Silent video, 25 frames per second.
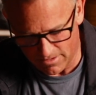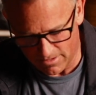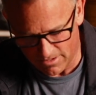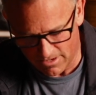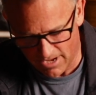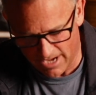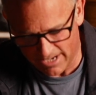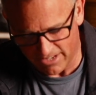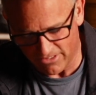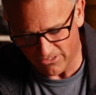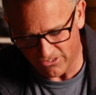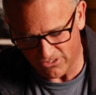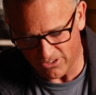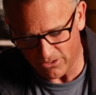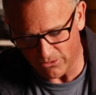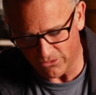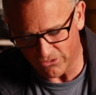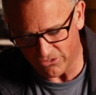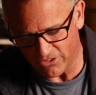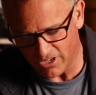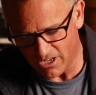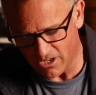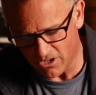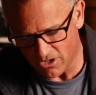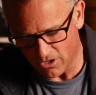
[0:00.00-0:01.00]
I can still
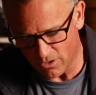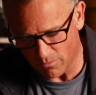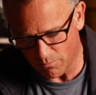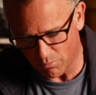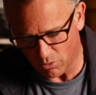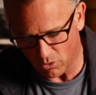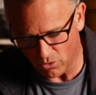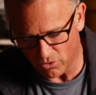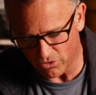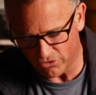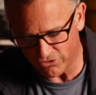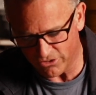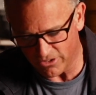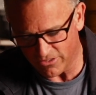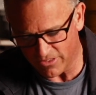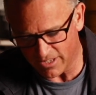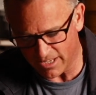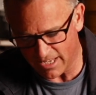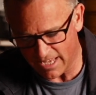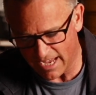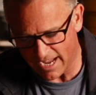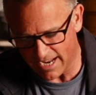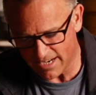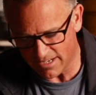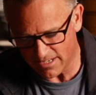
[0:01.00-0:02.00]
see her paused at the
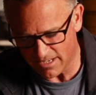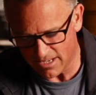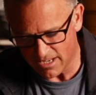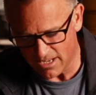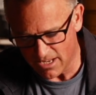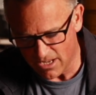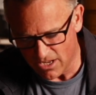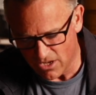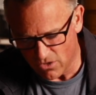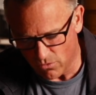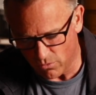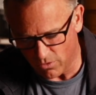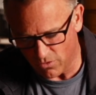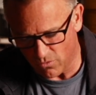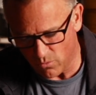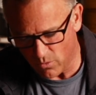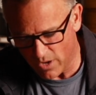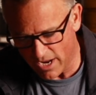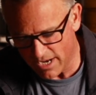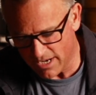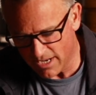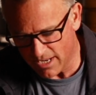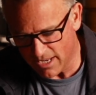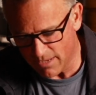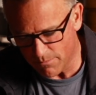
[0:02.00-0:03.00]
gate with
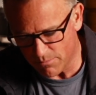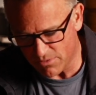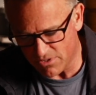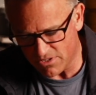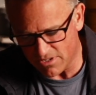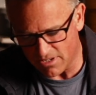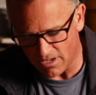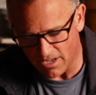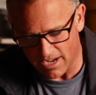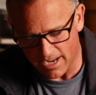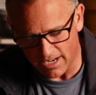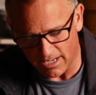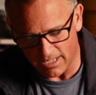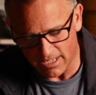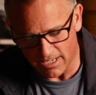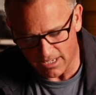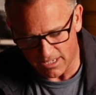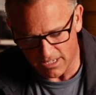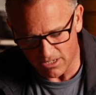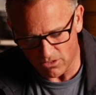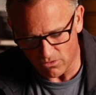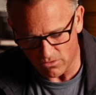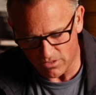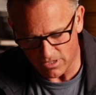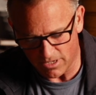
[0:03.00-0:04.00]
one hip slightly
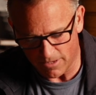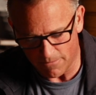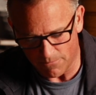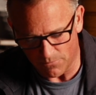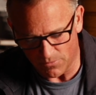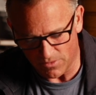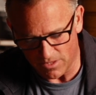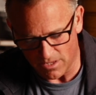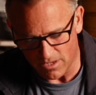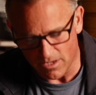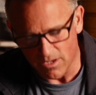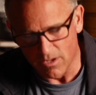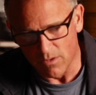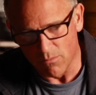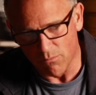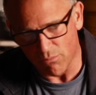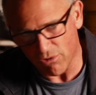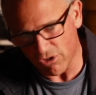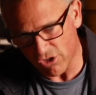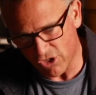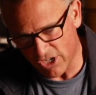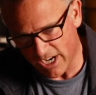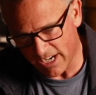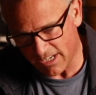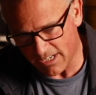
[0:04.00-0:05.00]
akilter,
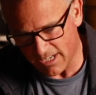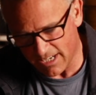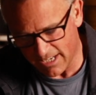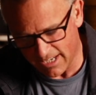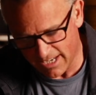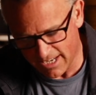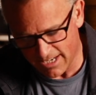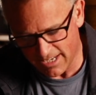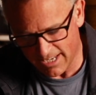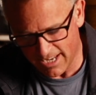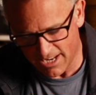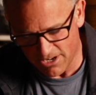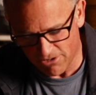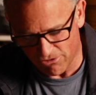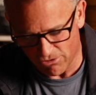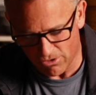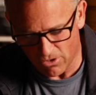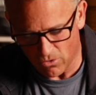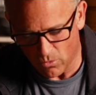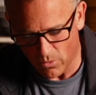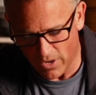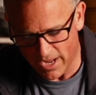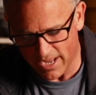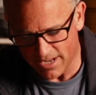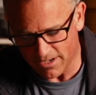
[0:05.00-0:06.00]
projecting an inner
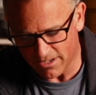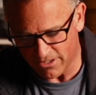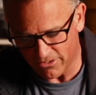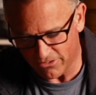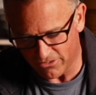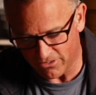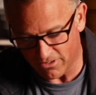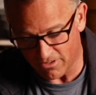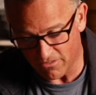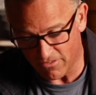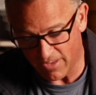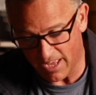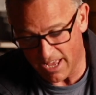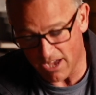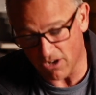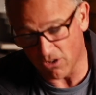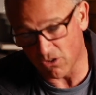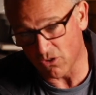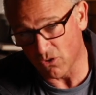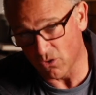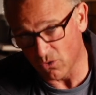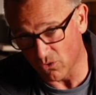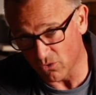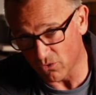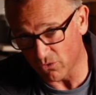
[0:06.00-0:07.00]
awareness of how
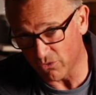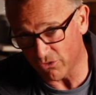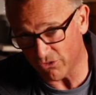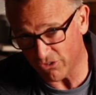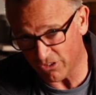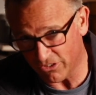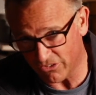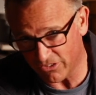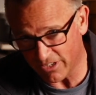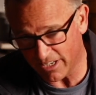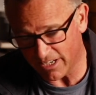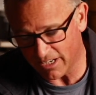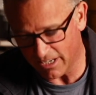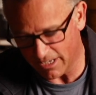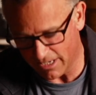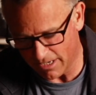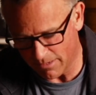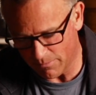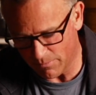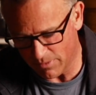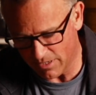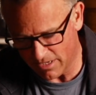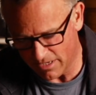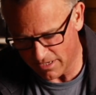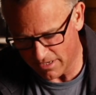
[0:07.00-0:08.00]
cool she suddenly
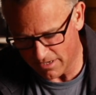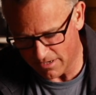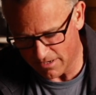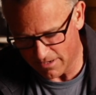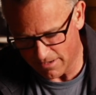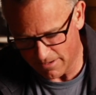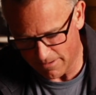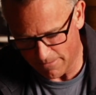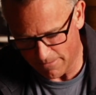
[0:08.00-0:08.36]
appeared.